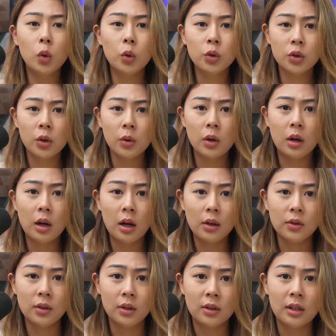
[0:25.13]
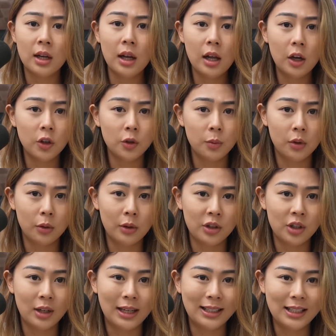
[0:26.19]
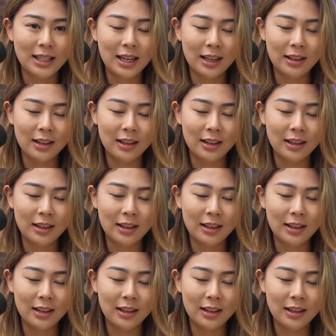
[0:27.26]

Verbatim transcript: also answer the ultimate question at the